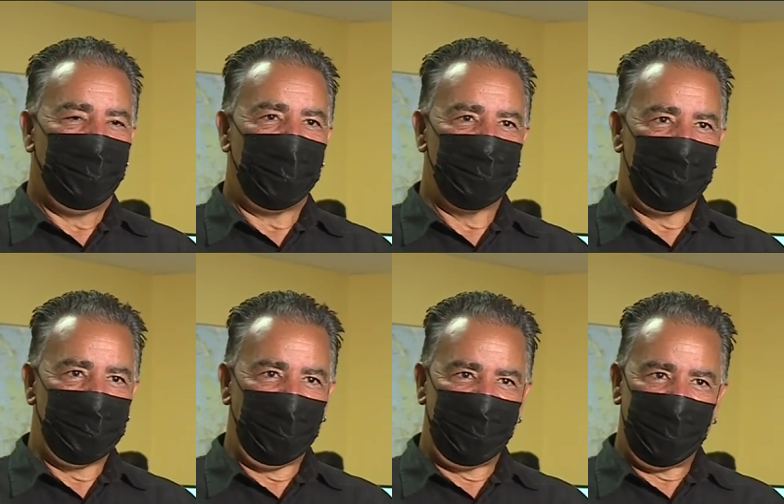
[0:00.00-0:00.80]
because we
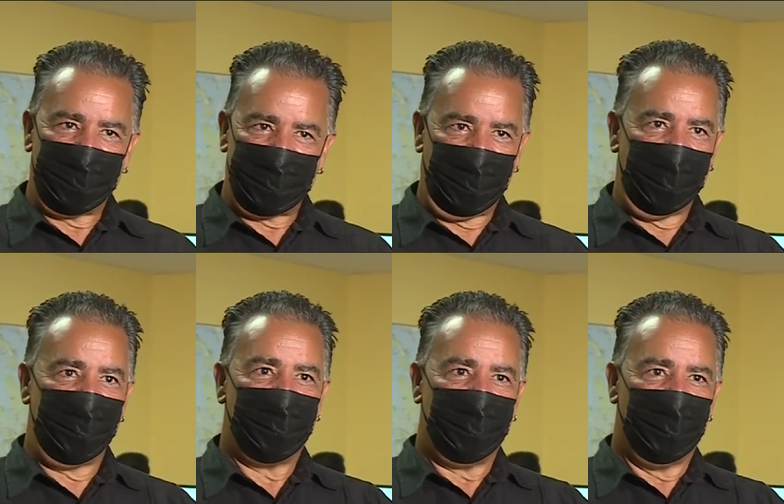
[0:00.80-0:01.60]
believe that
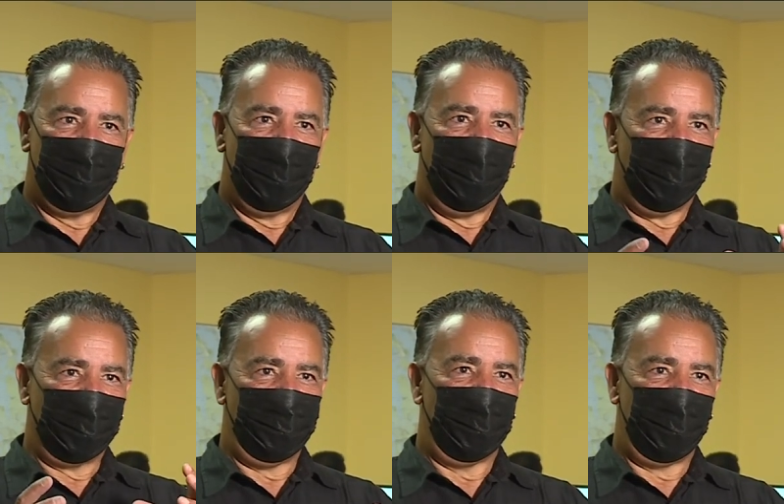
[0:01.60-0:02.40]
together our
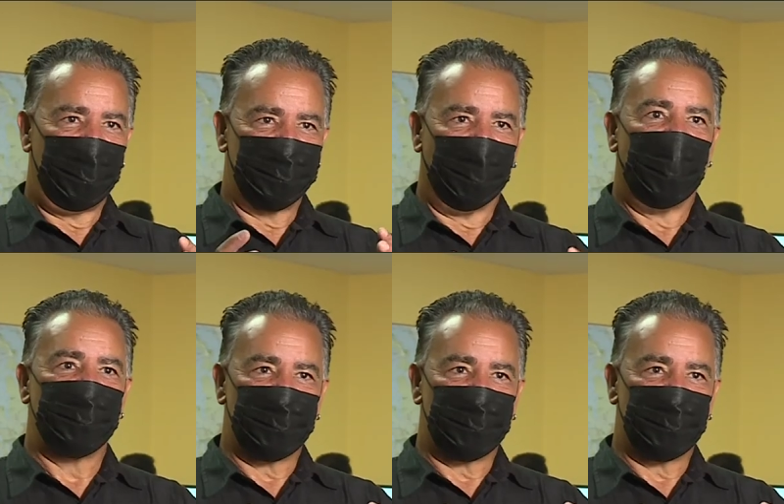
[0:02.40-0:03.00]
community is a lot